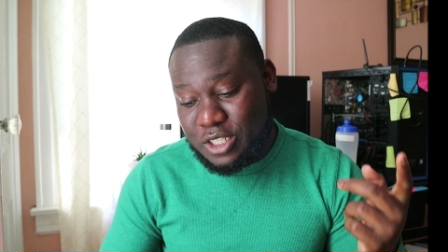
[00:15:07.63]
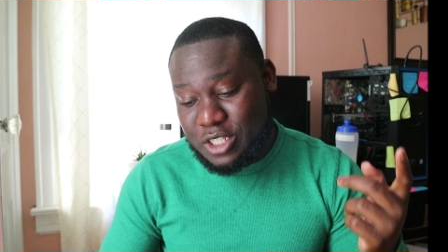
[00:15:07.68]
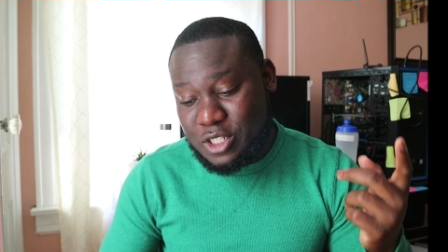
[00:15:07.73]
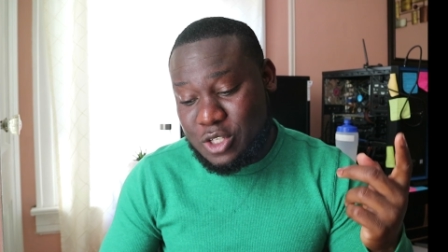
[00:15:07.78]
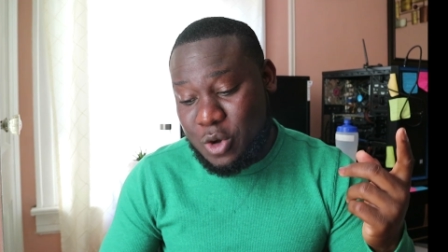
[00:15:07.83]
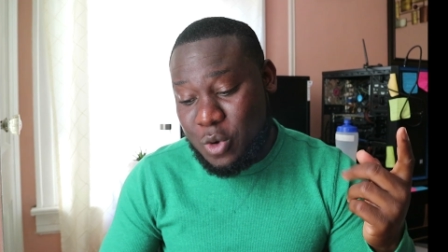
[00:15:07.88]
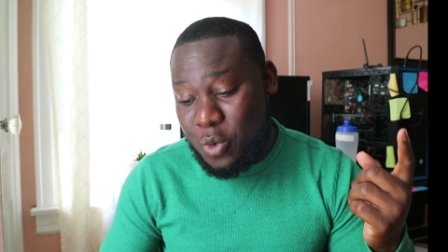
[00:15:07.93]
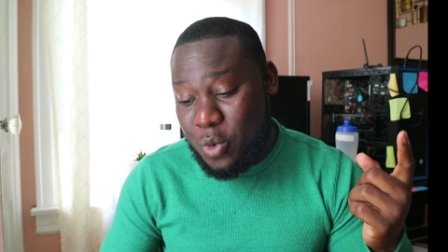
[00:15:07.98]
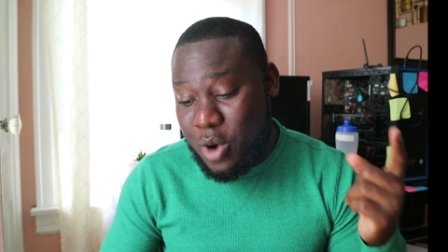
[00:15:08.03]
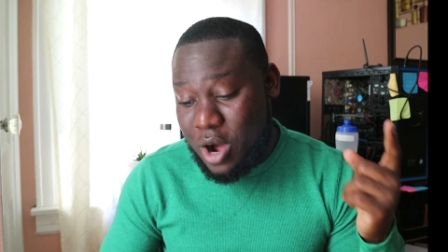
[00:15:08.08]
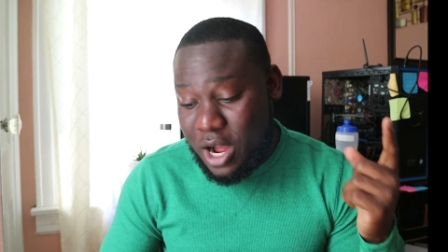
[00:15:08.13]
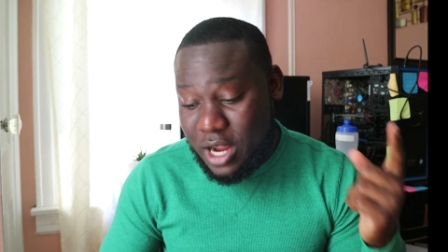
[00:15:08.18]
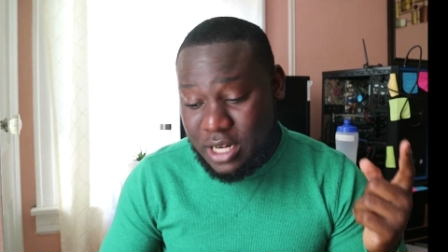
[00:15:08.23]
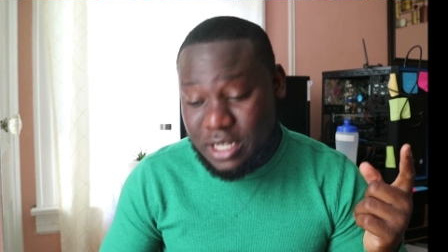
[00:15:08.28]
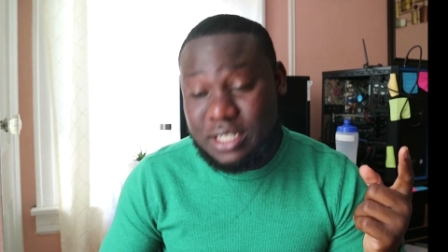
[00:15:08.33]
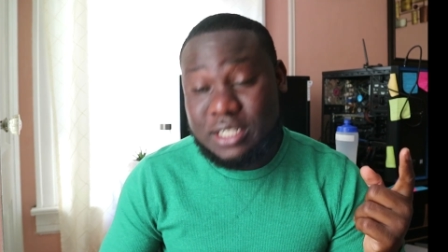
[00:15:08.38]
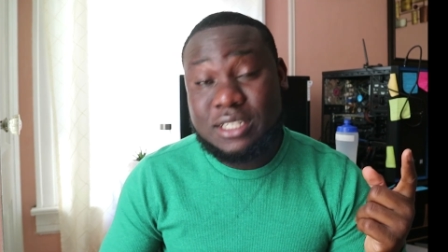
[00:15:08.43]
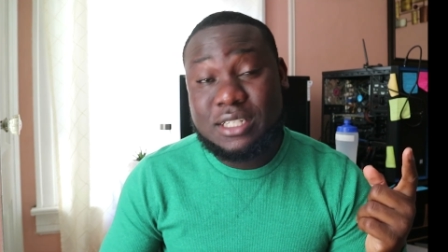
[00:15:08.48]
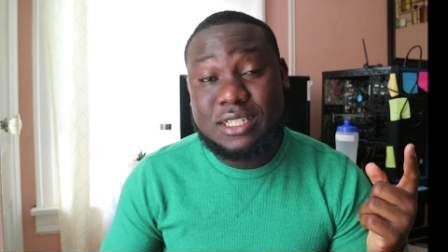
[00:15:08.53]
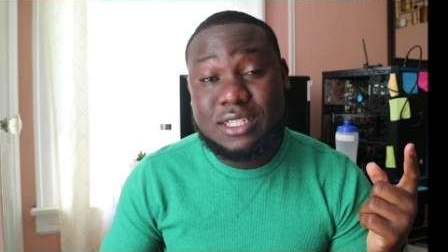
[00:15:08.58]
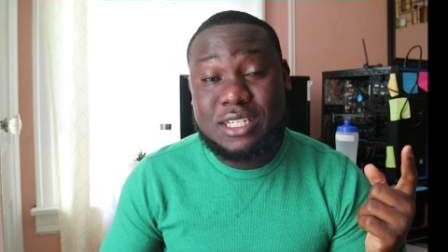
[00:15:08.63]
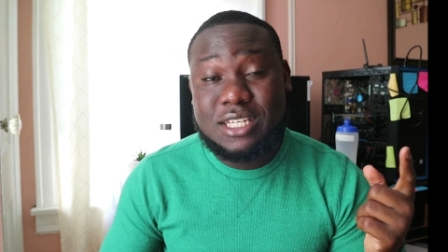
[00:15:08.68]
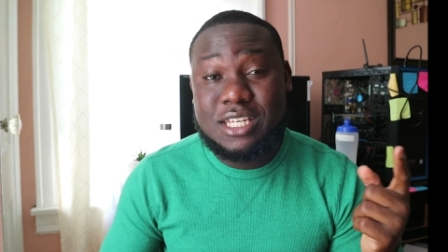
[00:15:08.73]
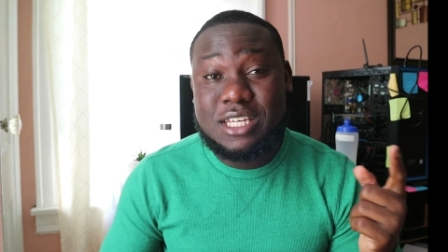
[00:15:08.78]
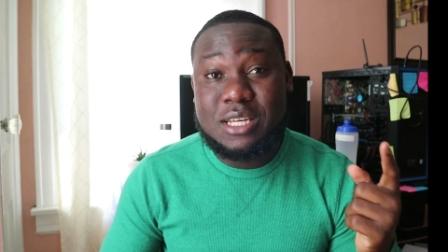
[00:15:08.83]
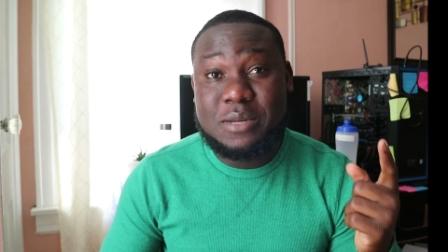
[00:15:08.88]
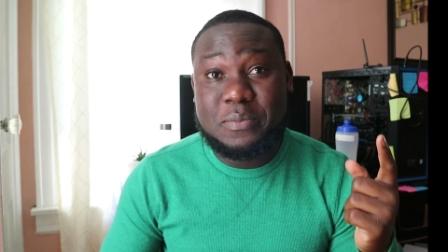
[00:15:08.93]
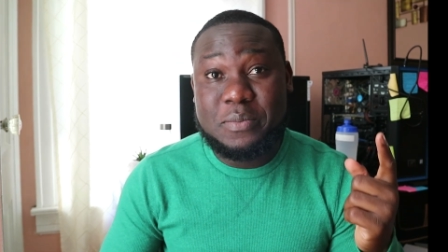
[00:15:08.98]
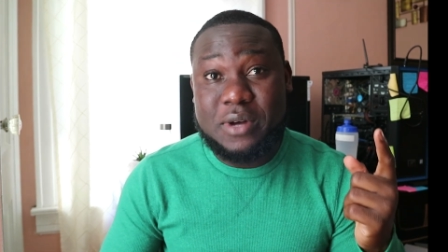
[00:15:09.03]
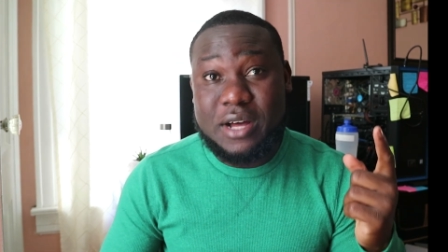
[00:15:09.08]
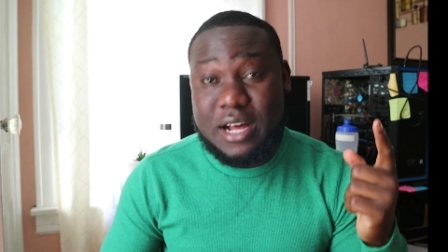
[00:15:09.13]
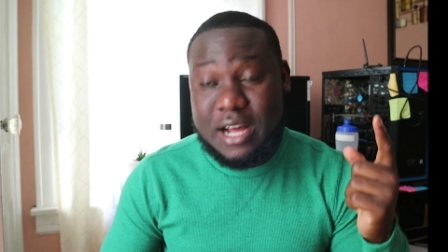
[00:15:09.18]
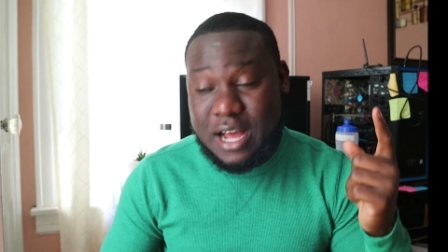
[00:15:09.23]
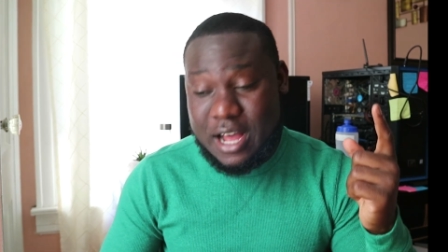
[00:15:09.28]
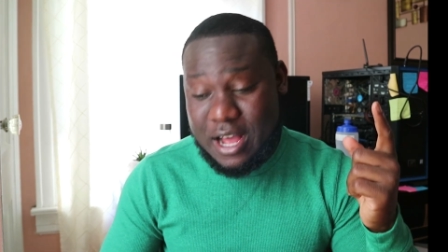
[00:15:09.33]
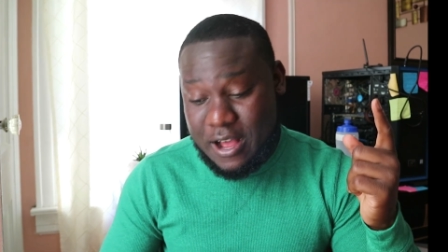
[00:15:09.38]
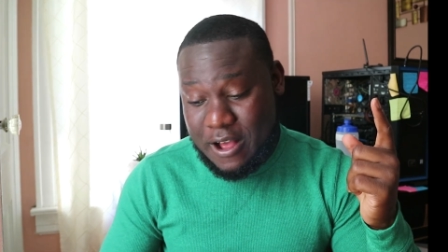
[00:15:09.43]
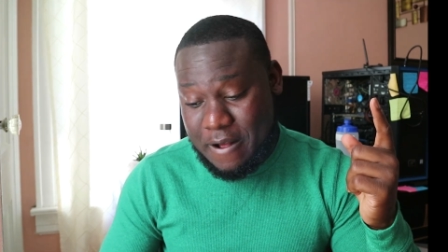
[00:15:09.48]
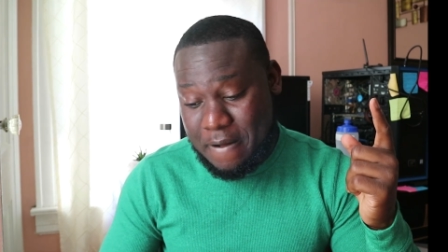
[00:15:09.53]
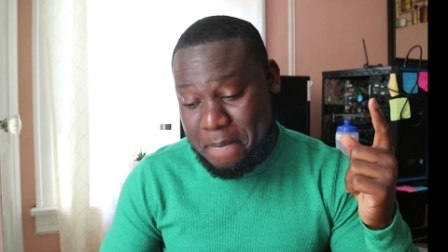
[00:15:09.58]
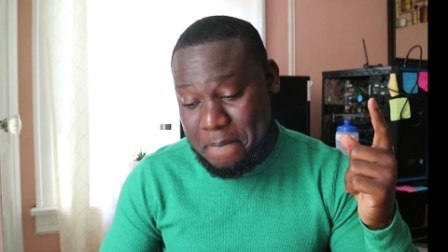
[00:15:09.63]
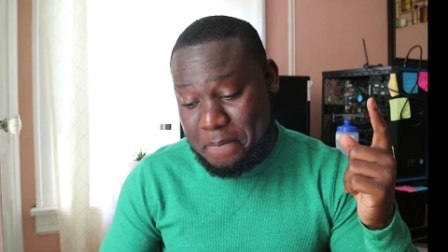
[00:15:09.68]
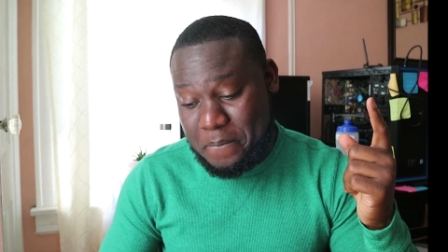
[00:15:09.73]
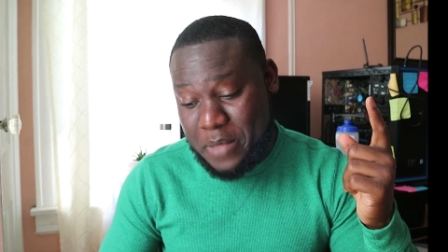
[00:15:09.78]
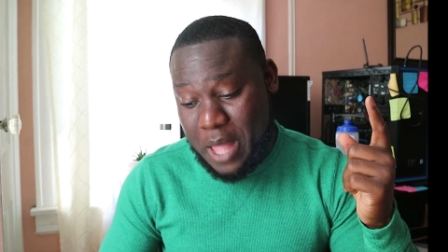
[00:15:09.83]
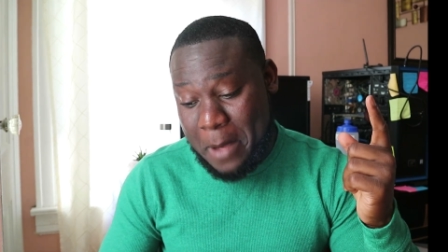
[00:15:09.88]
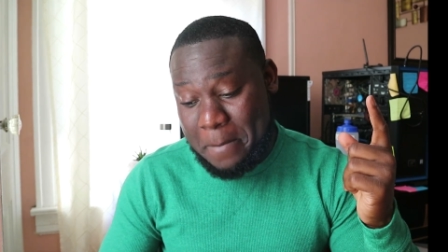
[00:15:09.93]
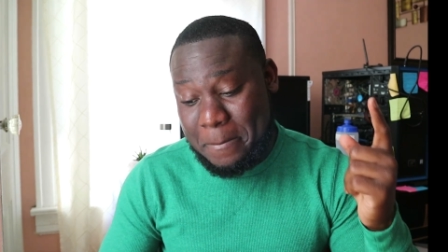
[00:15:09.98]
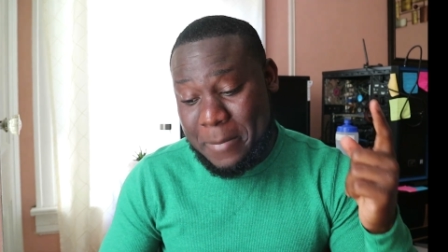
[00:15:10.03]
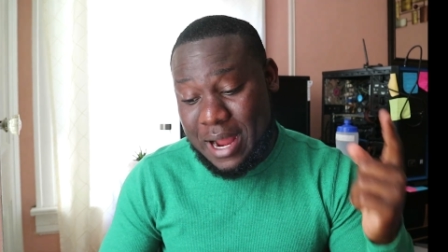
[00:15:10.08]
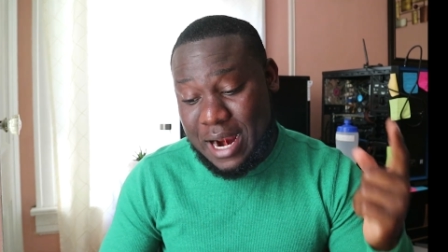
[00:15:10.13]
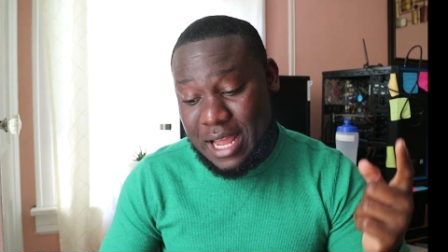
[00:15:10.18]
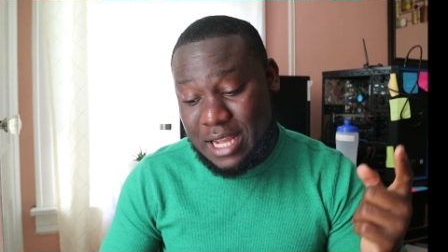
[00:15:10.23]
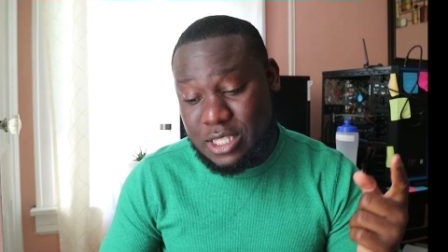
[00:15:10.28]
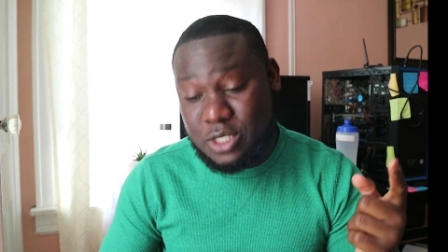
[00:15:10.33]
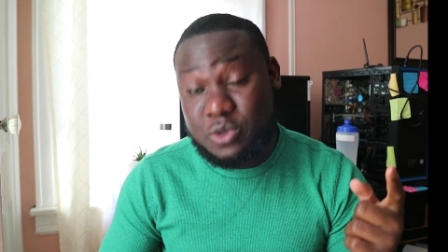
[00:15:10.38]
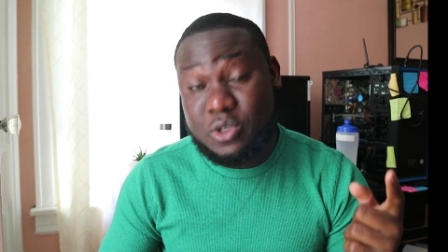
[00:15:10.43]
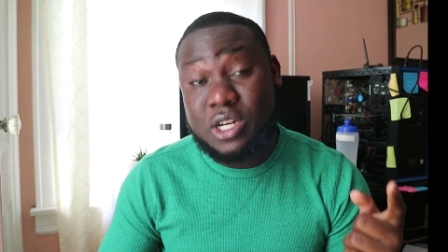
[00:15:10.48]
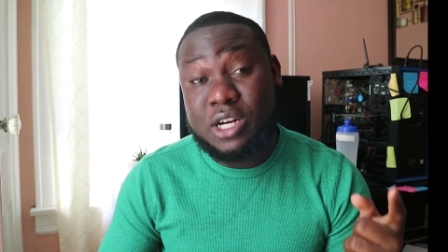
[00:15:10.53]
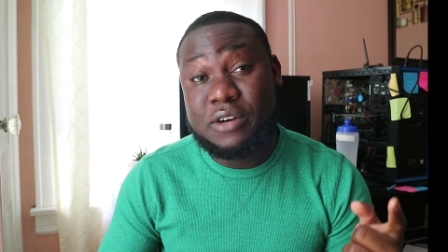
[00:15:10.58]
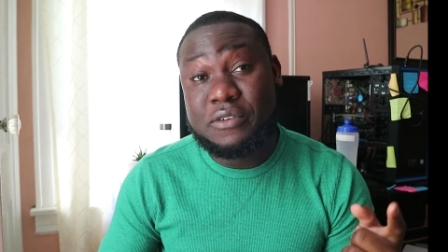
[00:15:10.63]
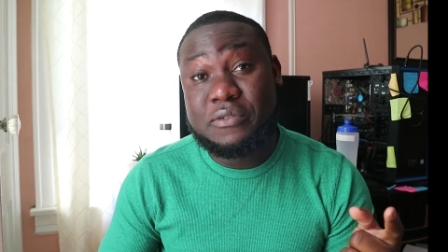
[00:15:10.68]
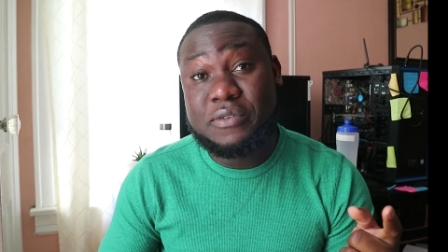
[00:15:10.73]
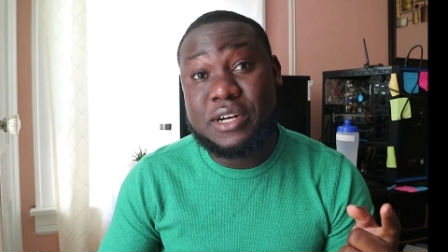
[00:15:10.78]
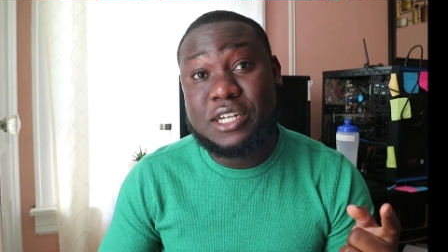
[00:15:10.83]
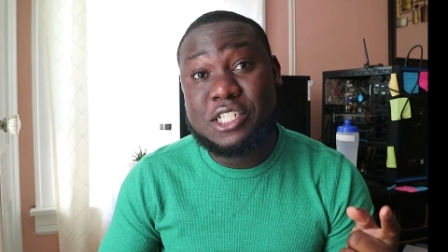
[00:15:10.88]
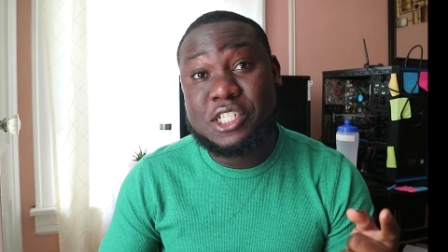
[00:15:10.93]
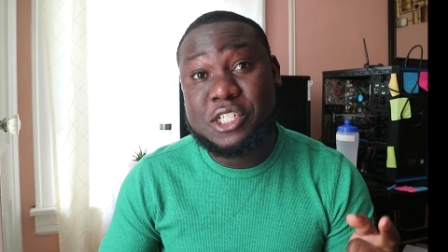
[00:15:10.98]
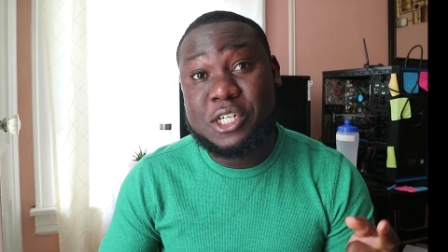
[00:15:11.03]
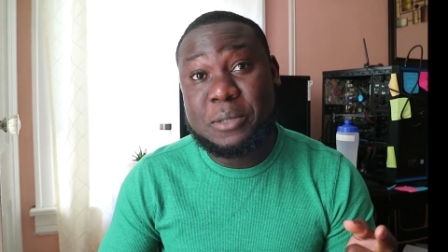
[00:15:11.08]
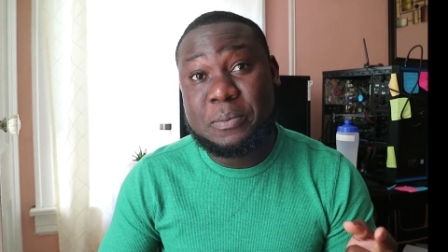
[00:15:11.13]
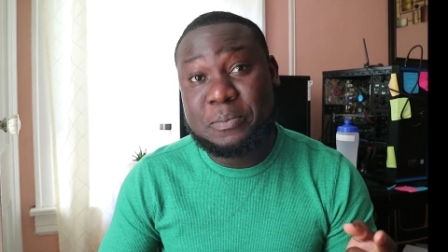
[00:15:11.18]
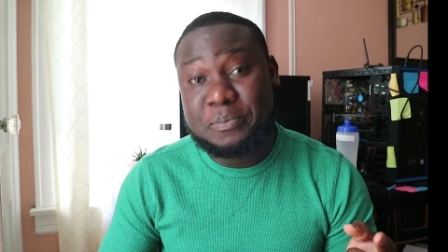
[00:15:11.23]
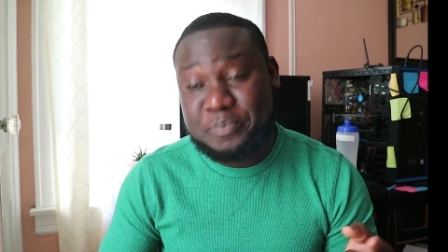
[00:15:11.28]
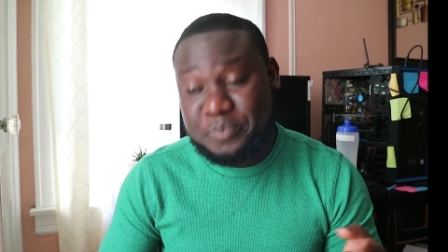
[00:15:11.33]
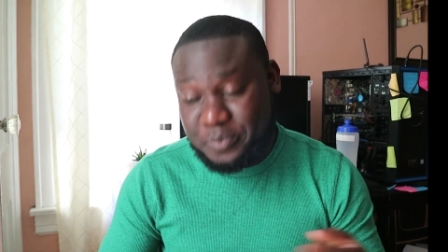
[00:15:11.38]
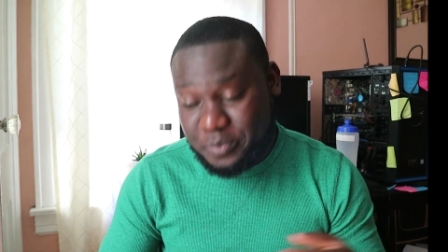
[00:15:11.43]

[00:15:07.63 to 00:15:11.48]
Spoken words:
So 1, keep a balance with your friendship.